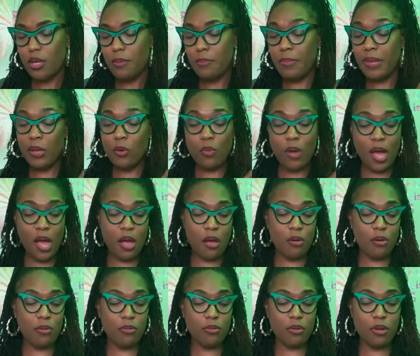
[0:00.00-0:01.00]

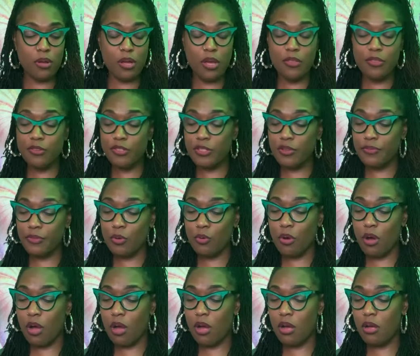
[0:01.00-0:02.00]
Meanwhile, others of you
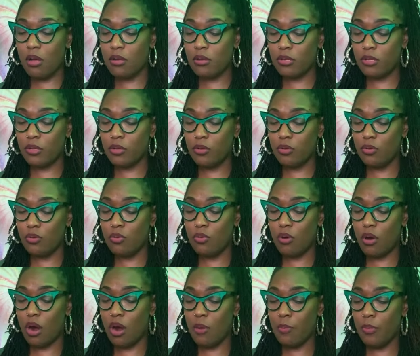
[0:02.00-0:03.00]
all,
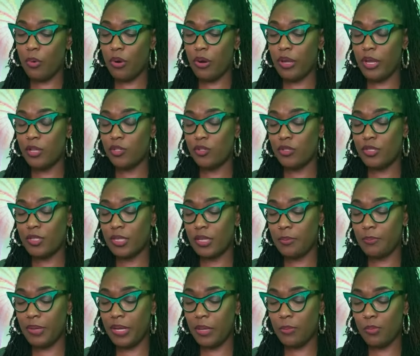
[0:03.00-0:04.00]
you are more interested
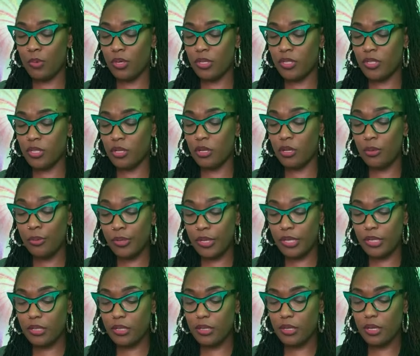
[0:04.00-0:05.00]
in being more
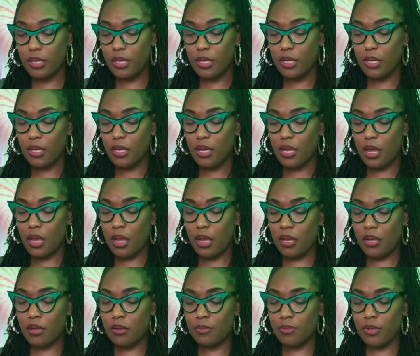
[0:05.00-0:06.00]
secluded.
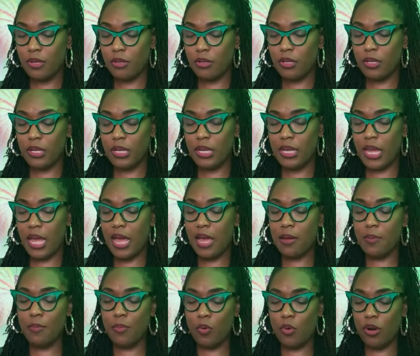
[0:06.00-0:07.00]
You're looking
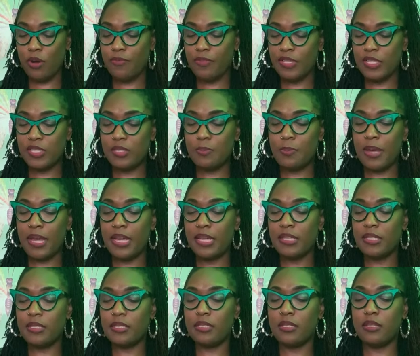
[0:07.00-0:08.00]
at more of a
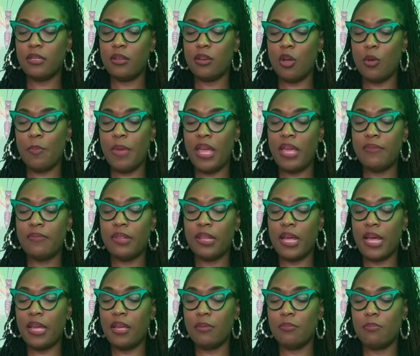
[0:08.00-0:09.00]
space, you know, maybe even
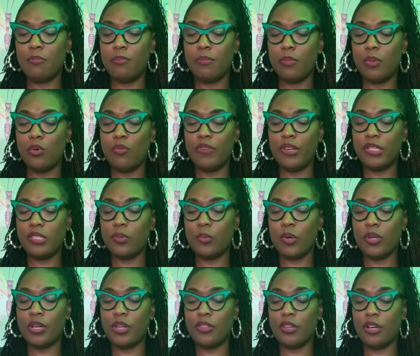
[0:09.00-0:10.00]
like moving
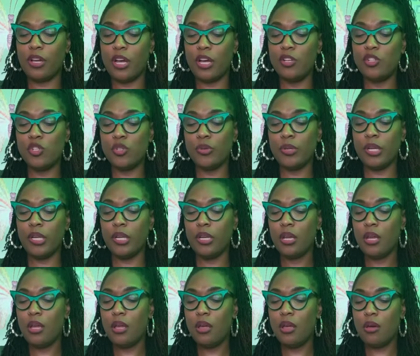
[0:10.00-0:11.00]
to another country,
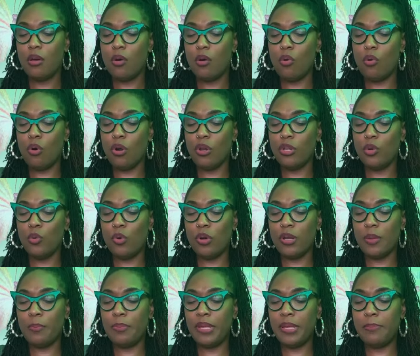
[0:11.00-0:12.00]
or you
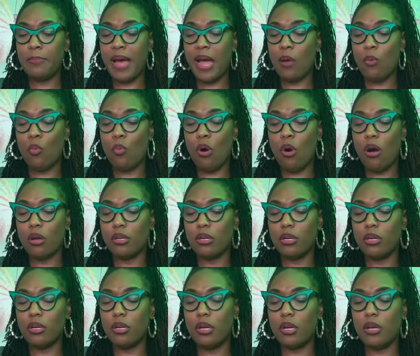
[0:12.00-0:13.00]
want to be by
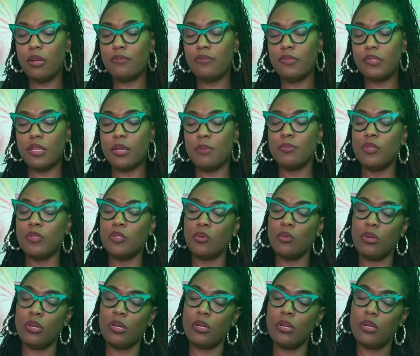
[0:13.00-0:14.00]
water of some
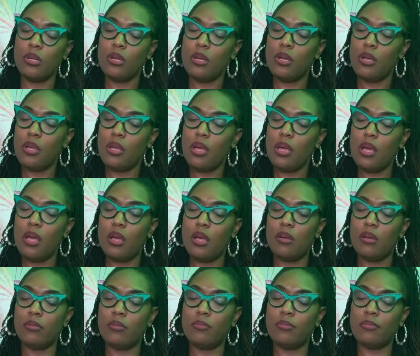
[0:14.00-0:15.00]
sort.
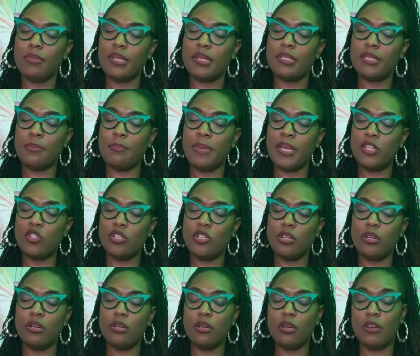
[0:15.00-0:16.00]
It's a
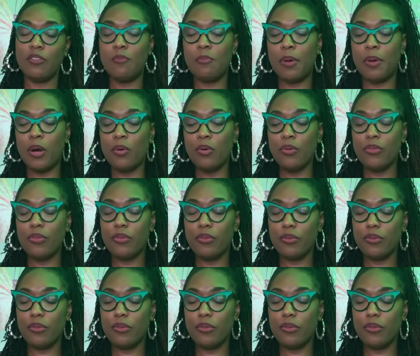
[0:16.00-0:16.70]
mixture of both.